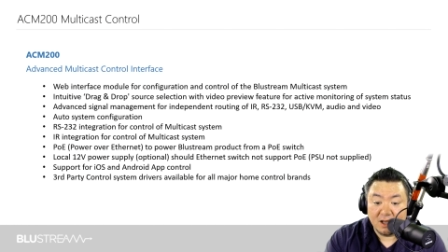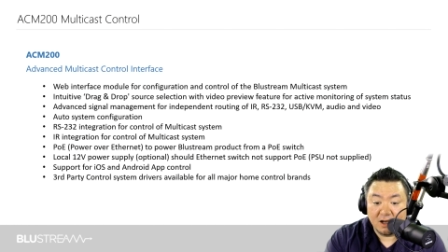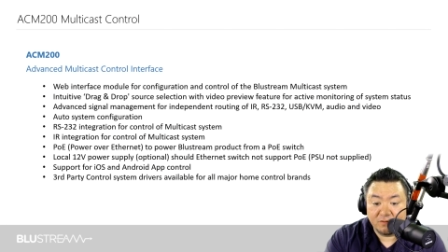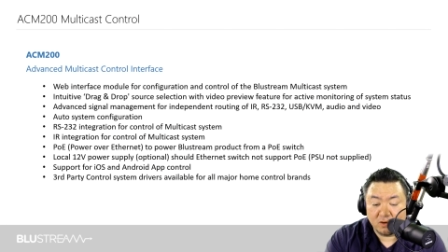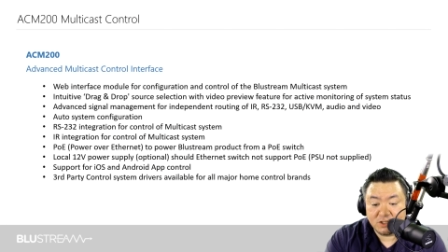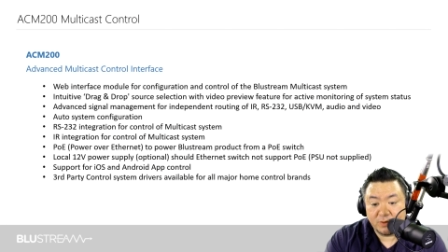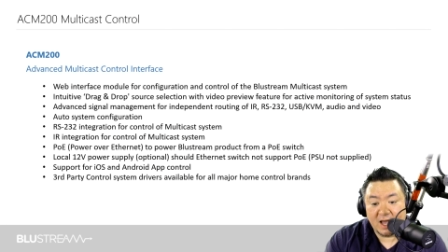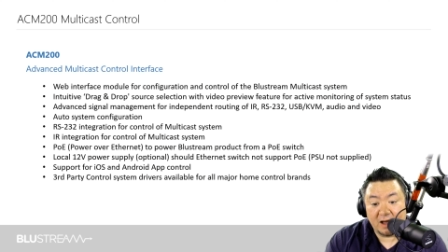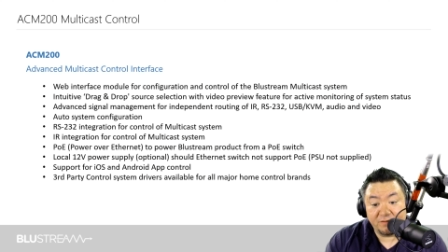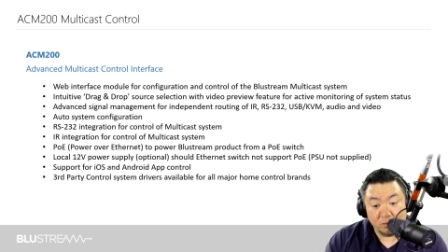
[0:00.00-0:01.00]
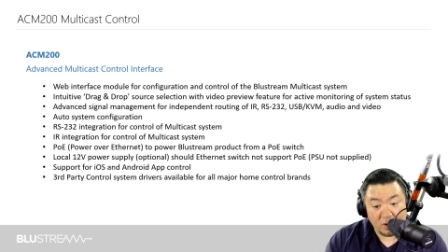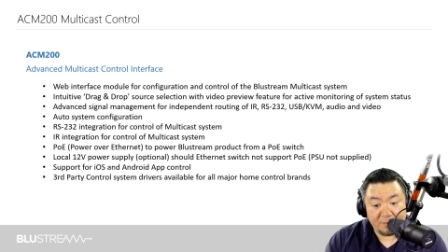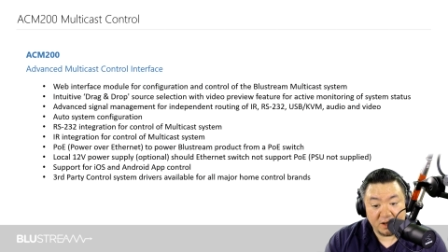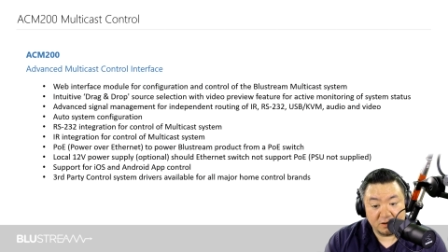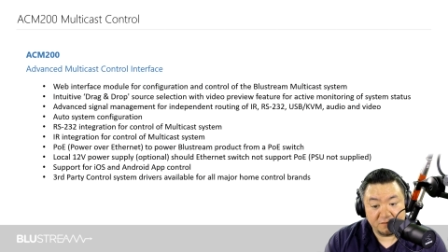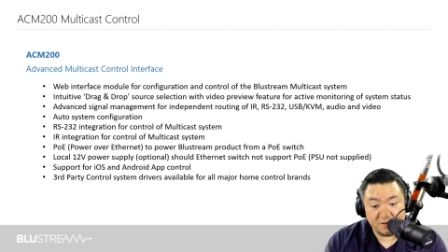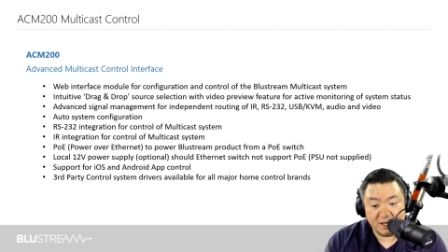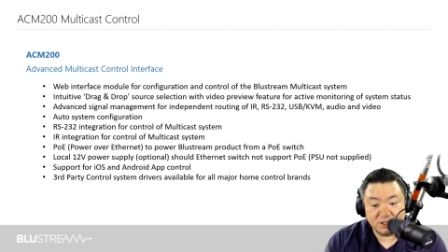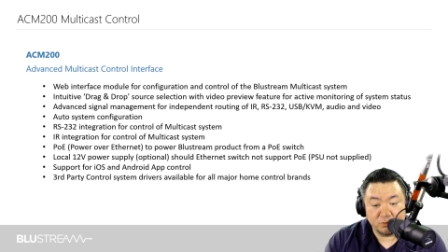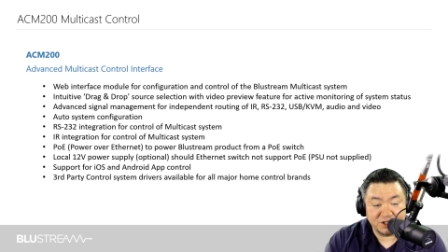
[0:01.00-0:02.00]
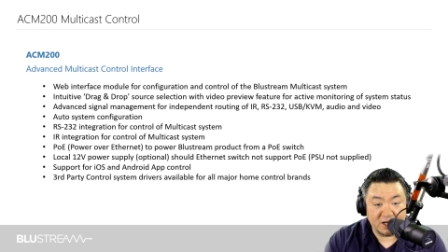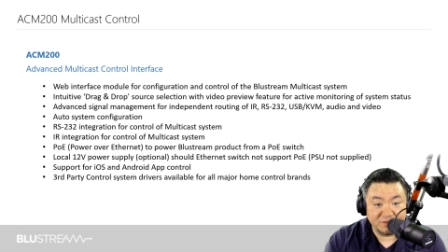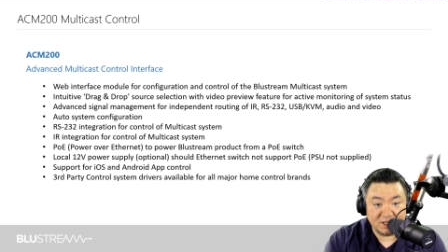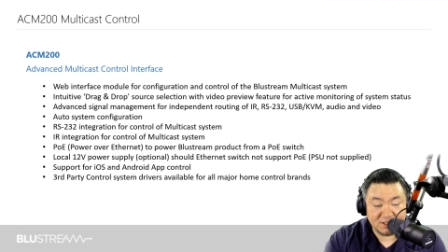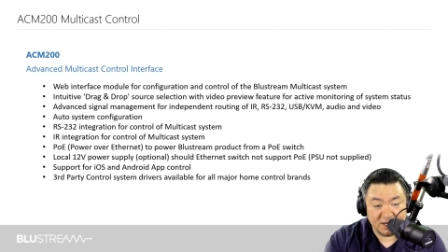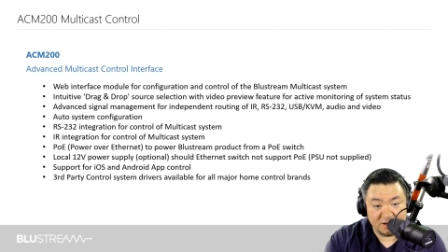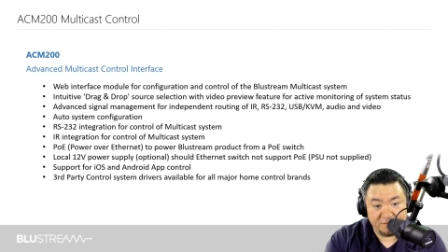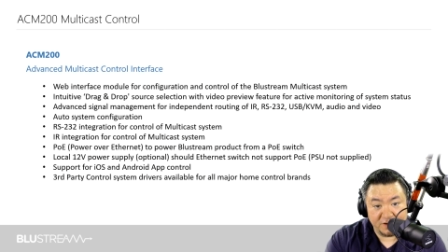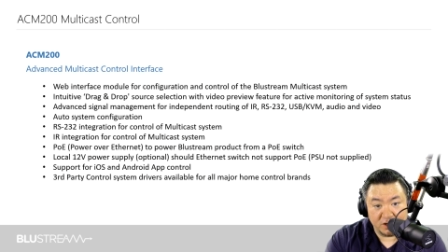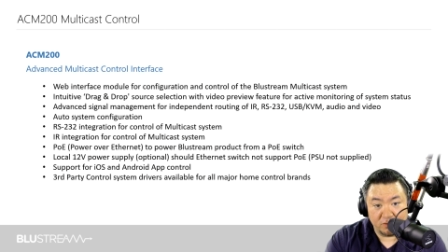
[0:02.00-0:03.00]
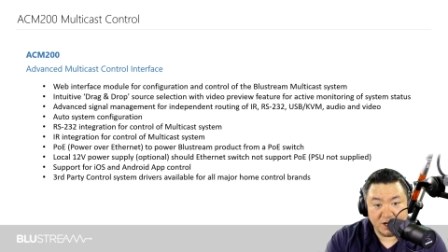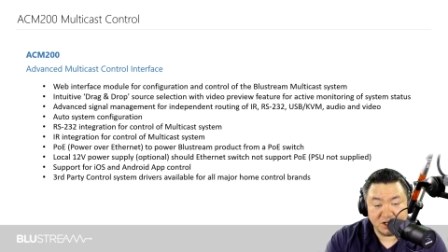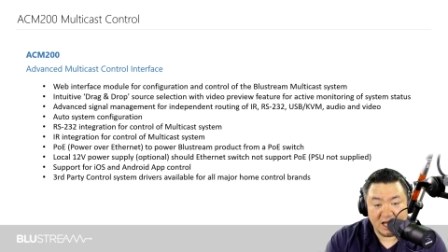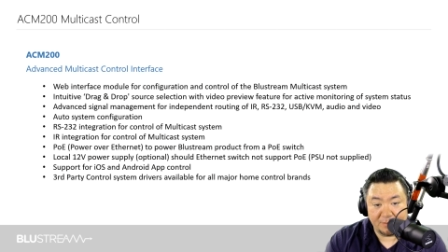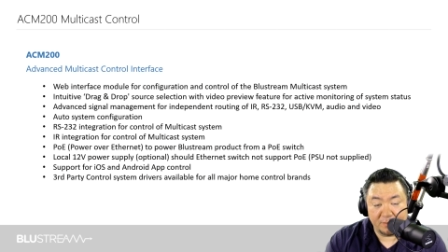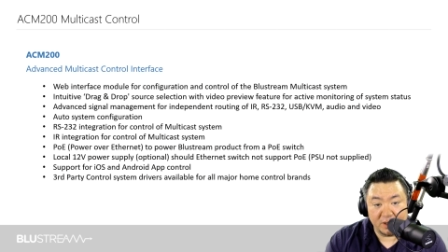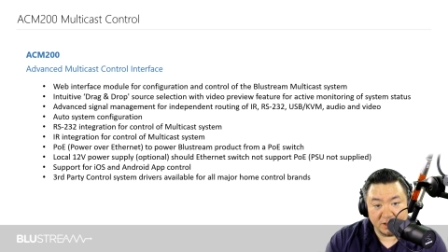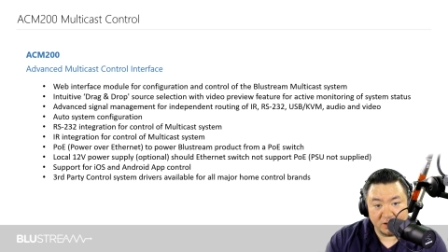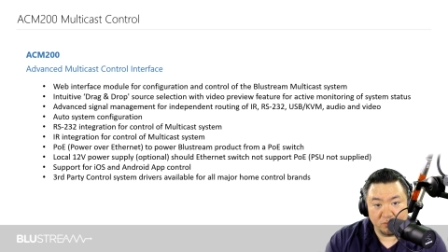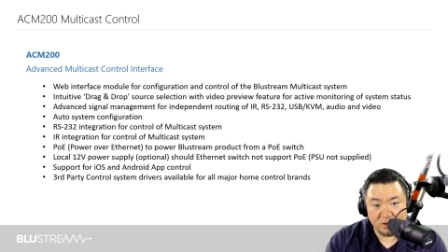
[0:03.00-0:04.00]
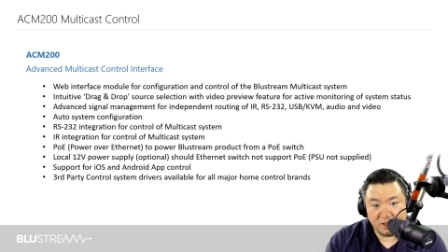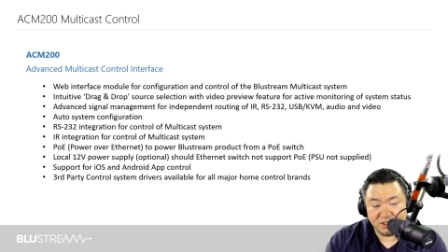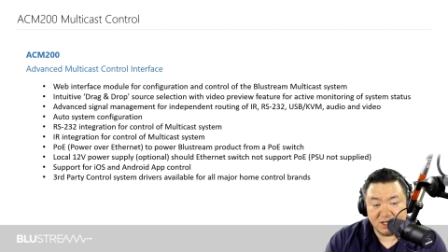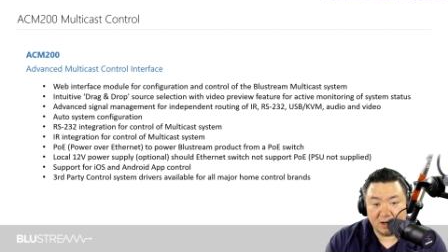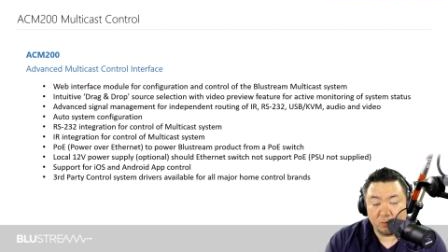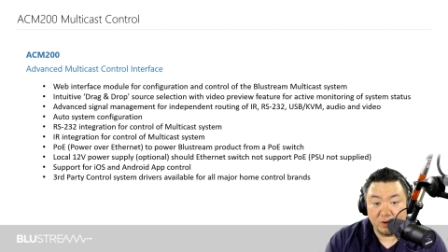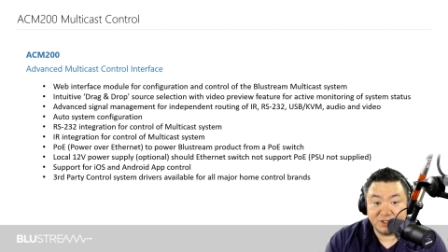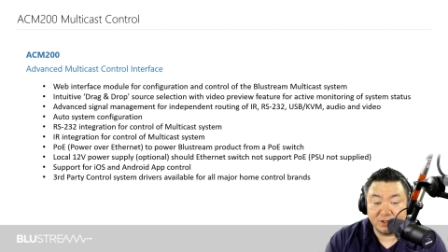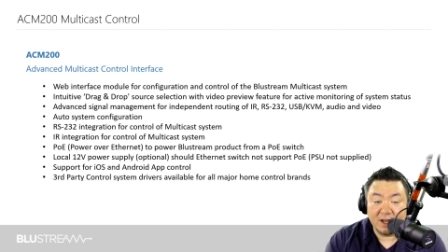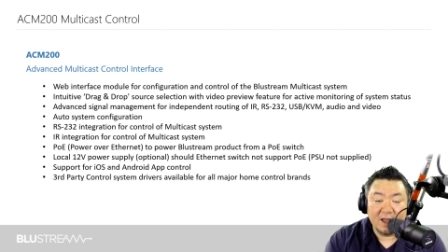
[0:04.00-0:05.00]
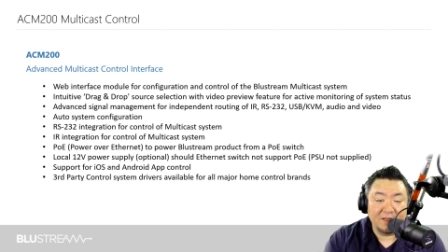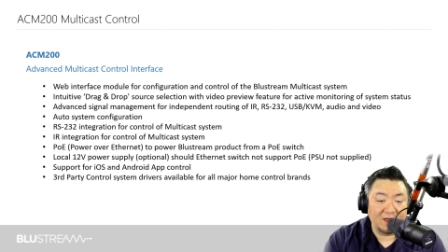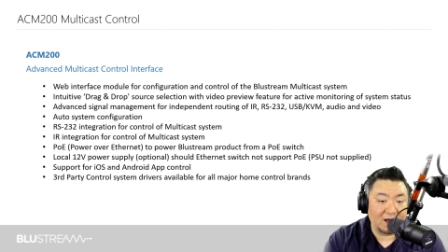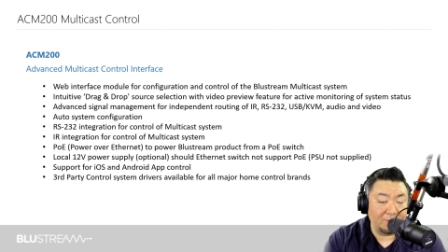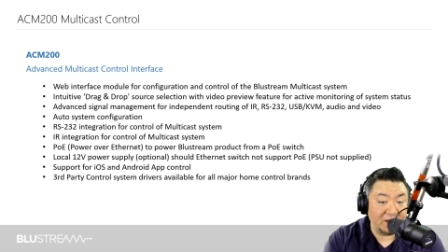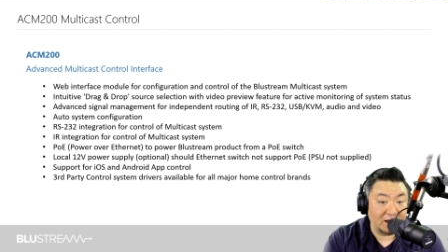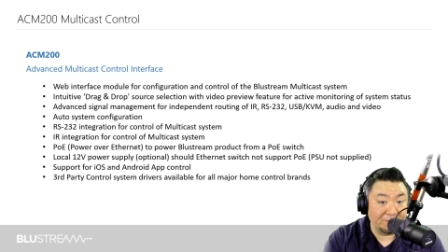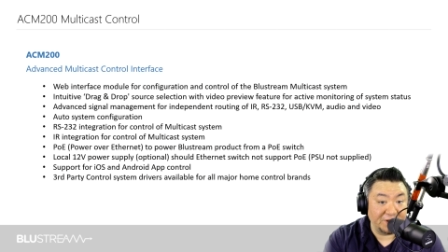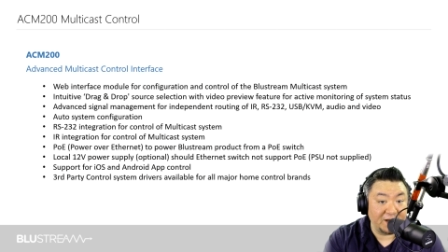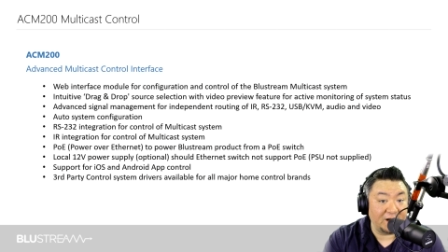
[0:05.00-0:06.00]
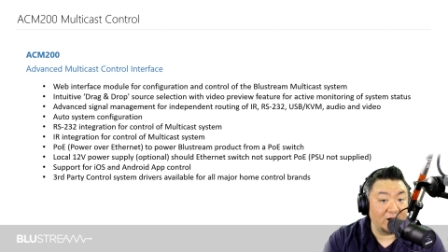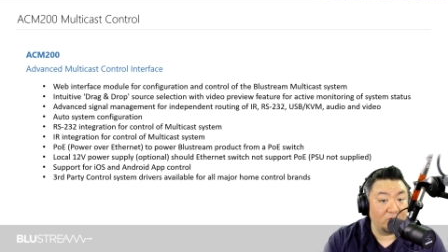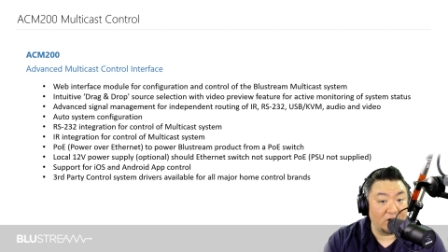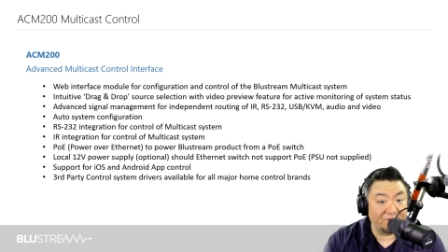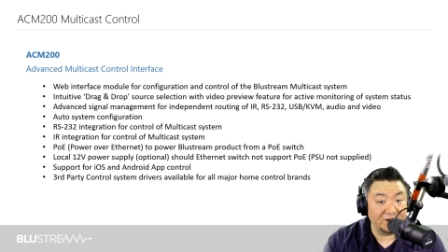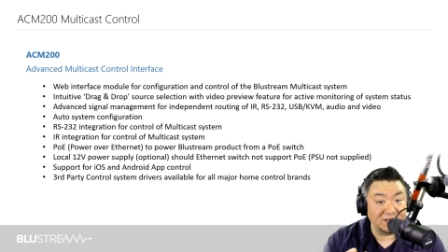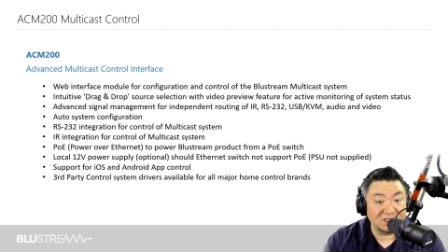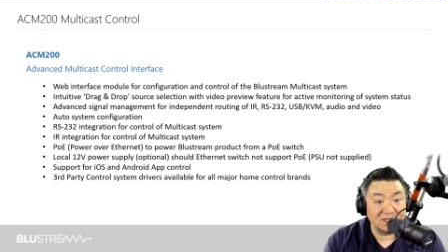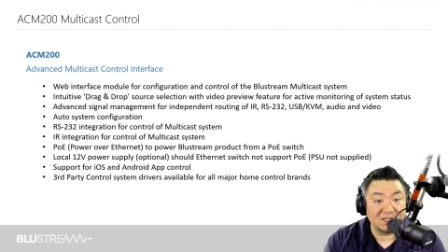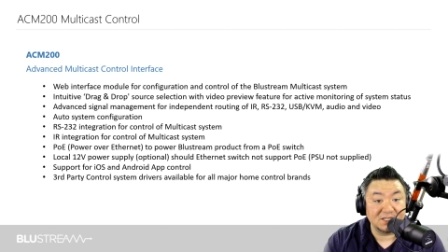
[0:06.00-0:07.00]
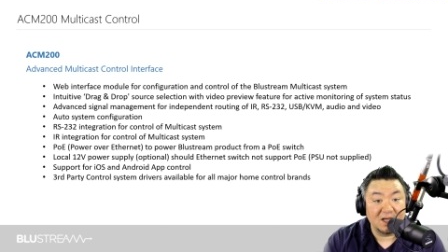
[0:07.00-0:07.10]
Of course, we have the web interface, which gives us the configuration capability with the setup wizard that can be completed in roughly 6